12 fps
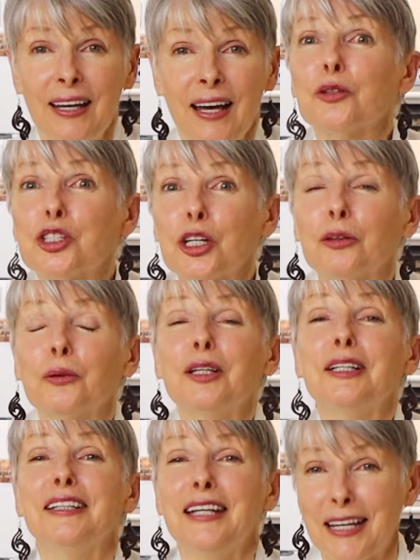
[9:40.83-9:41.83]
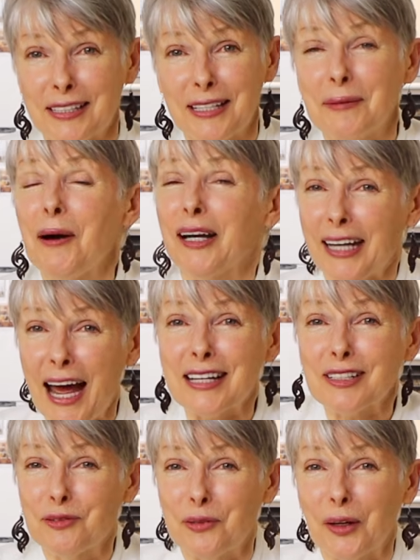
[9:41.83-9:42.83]
Your children, yes, they might
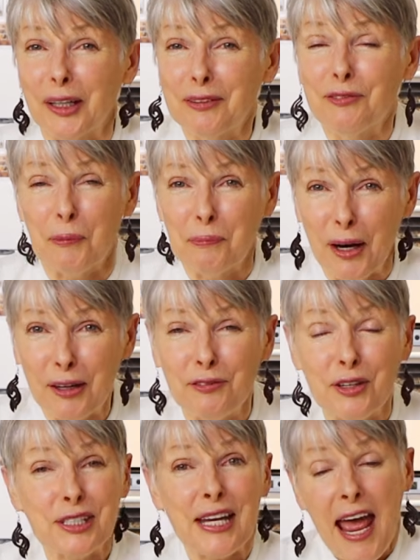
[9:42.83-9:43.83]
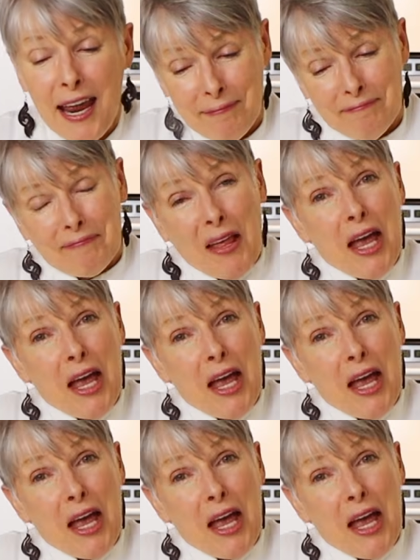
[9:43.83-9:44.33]
ask for it for breakfast. And,